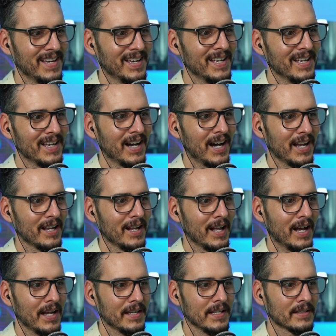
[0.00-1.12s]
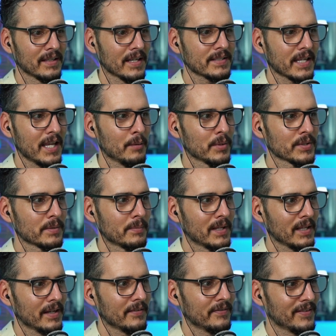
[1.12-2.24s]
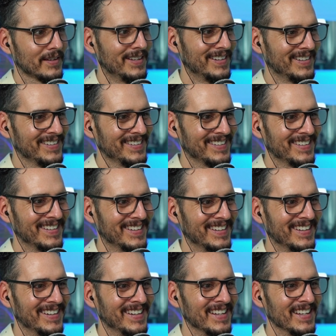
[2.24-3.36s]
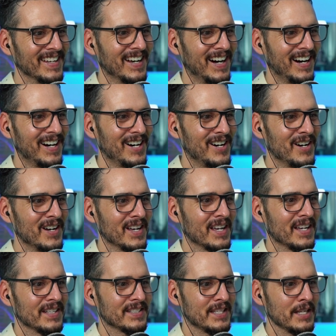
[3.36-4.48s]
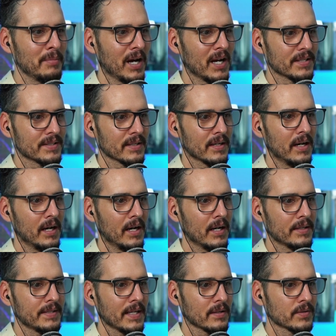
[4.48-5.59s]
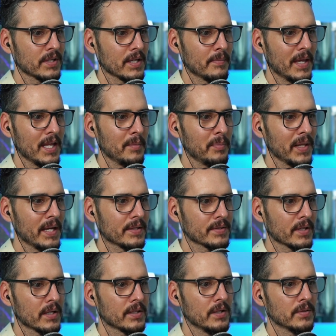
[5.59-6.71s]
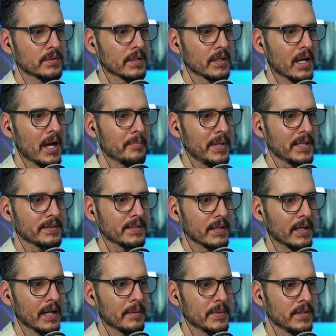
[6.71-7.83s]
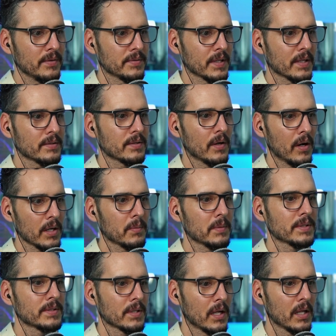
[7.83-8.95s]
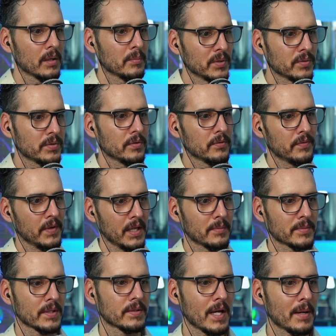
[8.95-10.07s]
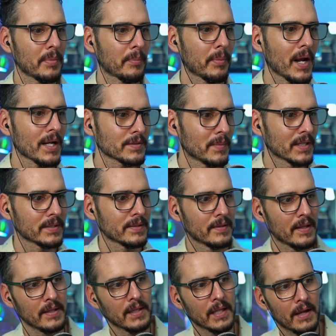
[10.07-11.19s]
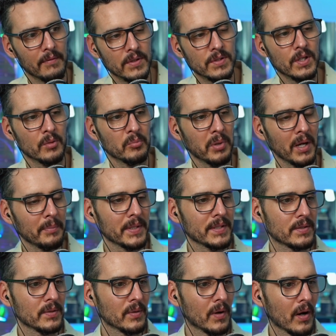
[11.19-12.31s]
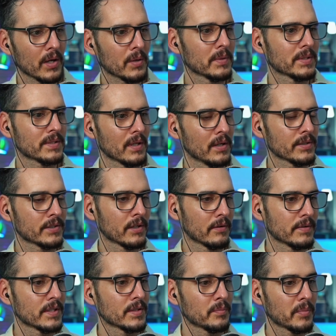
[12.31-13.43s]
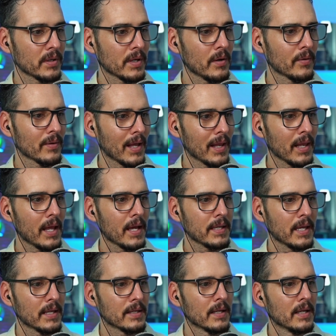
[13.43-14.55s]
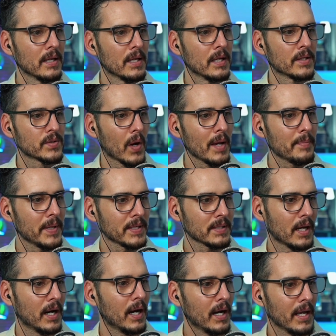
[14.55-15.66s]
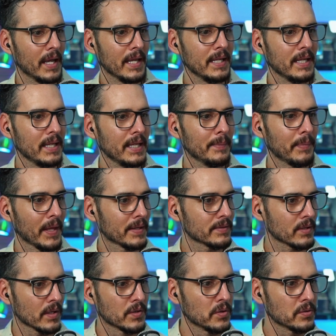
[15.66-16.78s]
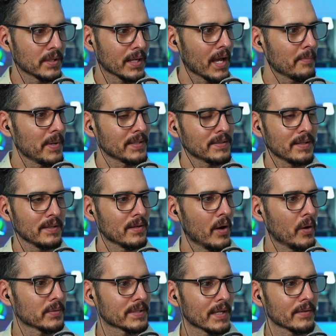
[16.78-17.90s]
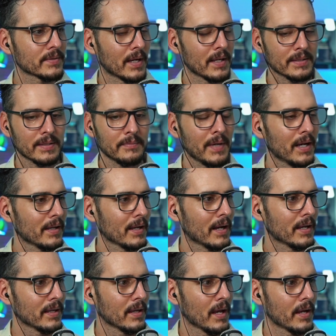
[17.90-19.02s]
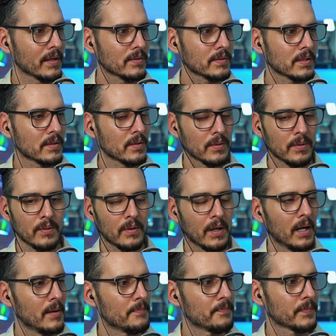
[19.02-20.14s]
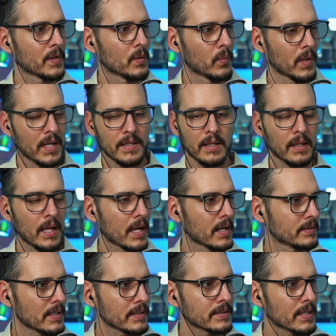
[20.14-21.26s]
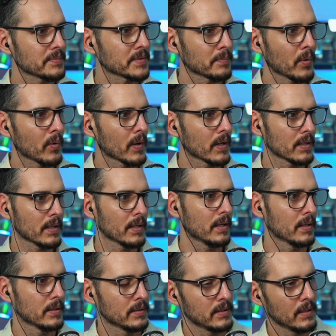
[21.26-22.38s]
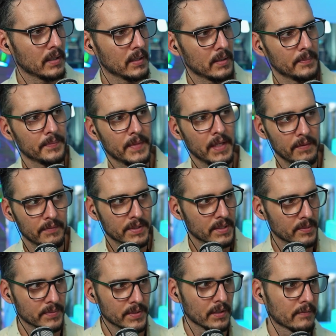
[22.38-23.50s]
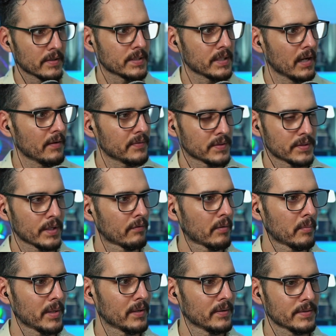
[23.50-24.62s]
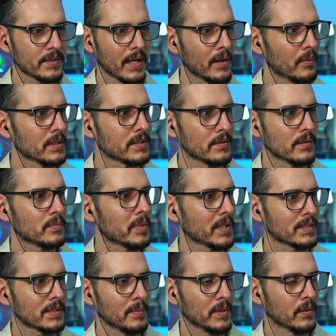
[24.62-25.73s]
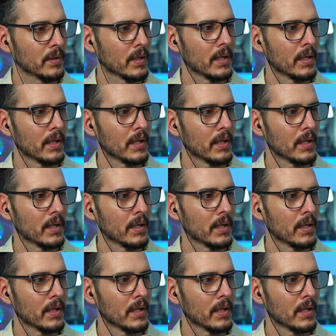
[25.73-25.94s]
I need less cables in my life. DBots, Techno Tim, any plans on using iPixie? I've been using it to auto-install Ubuntu VMs on top of Proxmox and then leveraging Puppet to auto-install services per node. I like it. So iPixie, any plans on using iPixie? No, it sounds awesome. I used to do, when I did a lot of desktop support and even some server stuff and server builds, I always used Pixie Boot,